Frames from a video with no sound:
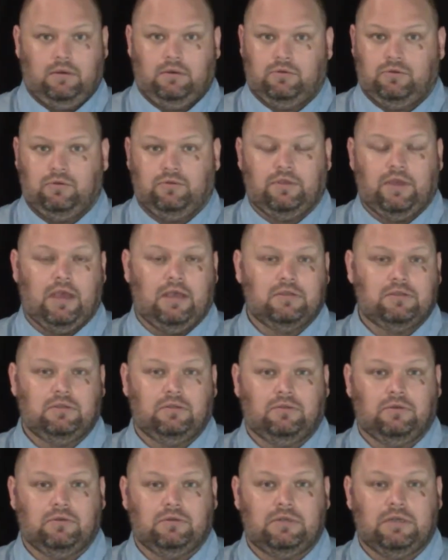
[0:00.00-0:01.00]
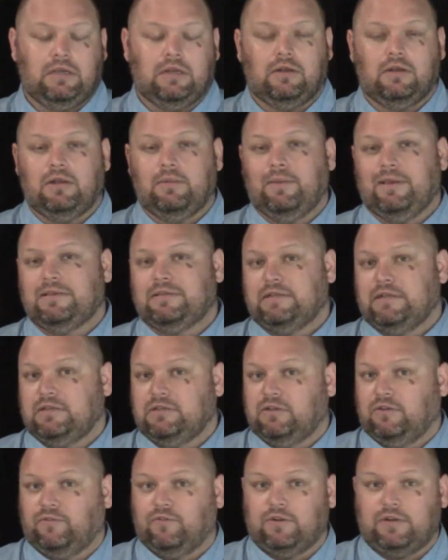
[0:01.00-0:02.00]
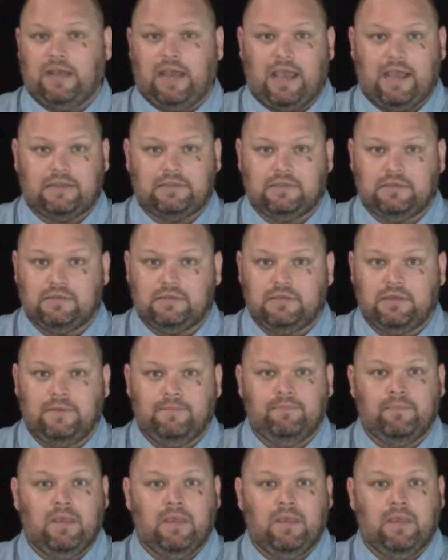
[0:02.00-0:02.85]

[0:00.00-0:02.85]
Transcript: 2013, it makes it easier for taxes.